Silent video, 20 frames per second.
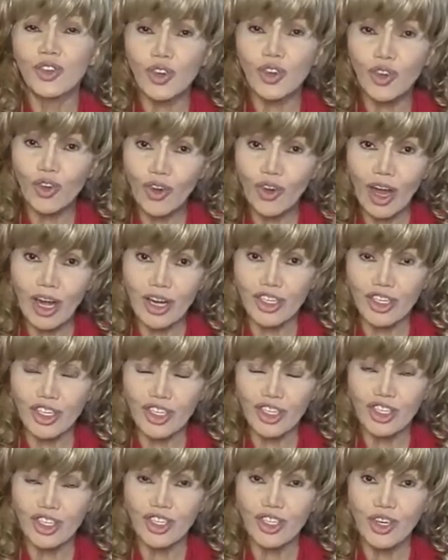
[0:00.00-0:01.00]

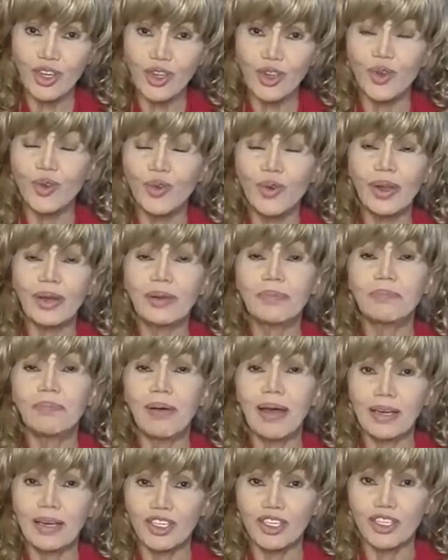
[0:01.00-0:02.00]
crush you in
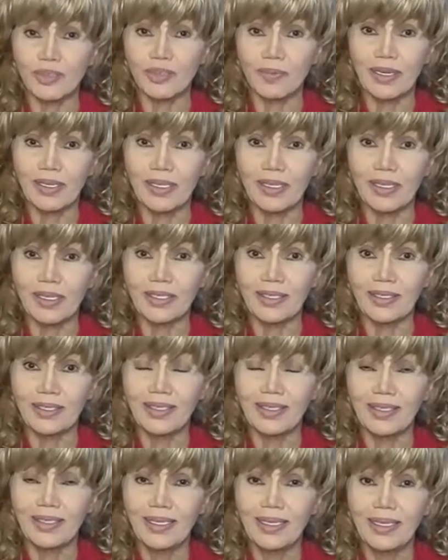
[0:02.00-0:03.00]
punishment
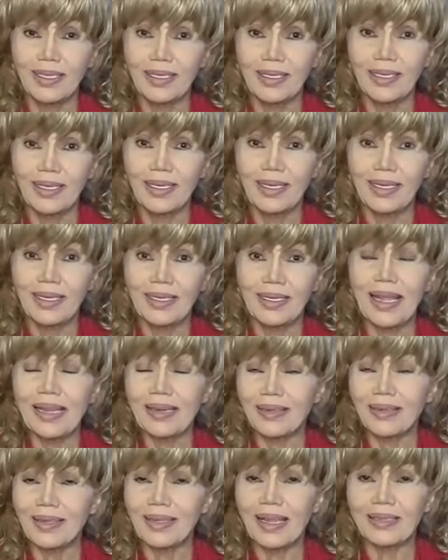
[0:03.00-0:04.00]
that
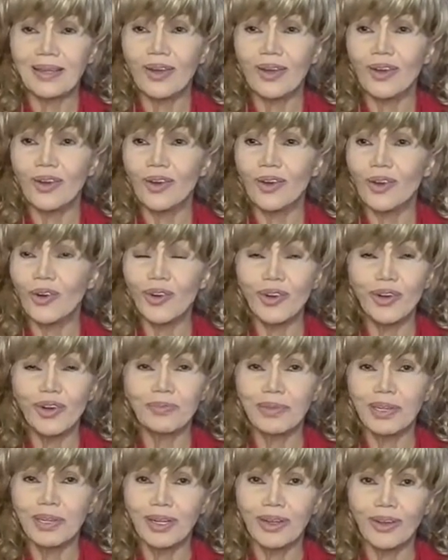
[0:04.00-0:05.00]
that
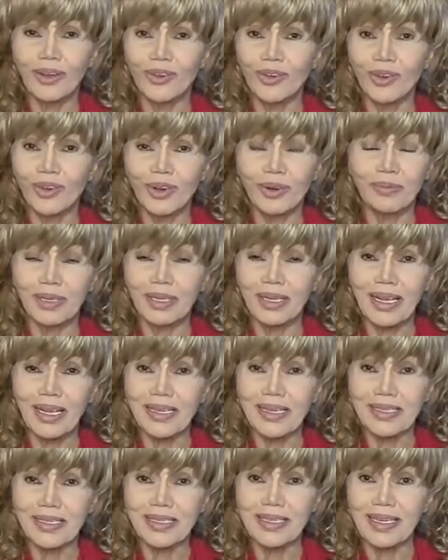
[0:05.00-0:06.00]
horrible horrible
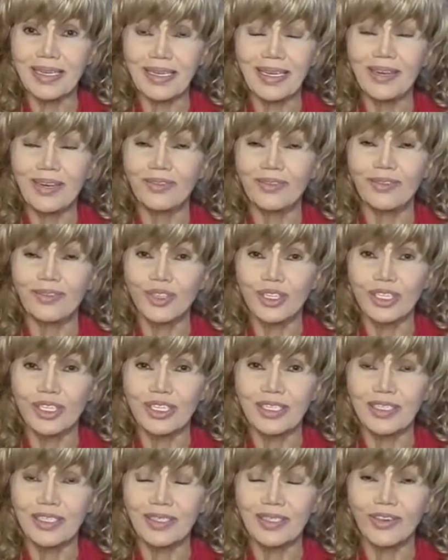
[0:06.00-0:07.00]
essay he wrote in the
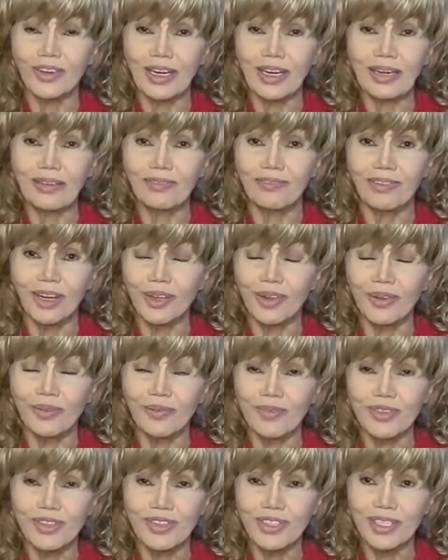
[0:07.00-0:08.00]
green
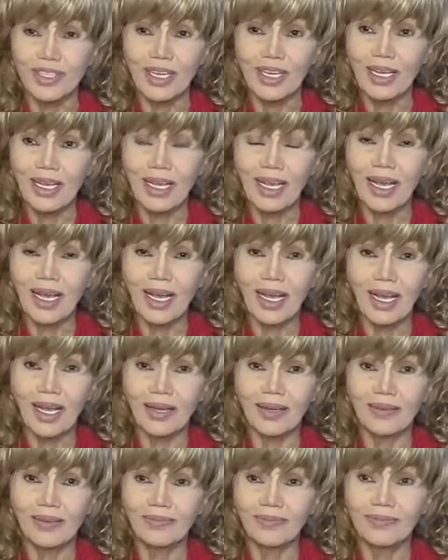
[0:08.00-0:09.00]
volumes uh,
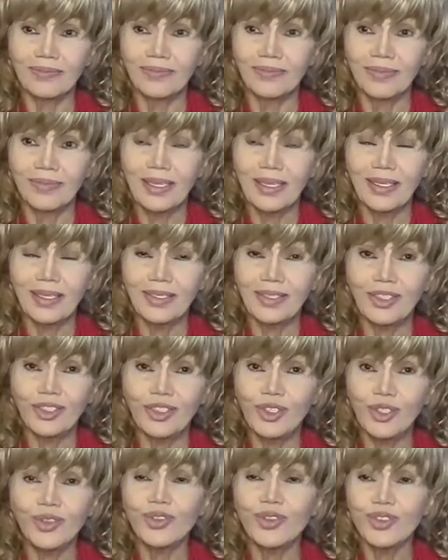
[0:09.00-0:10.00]

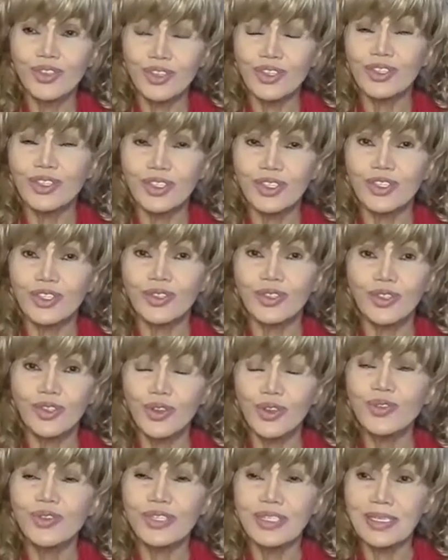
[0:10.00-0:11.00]
use to
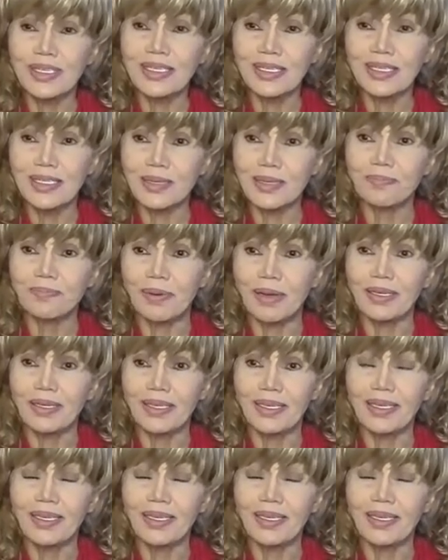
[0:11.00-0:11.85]
use discipline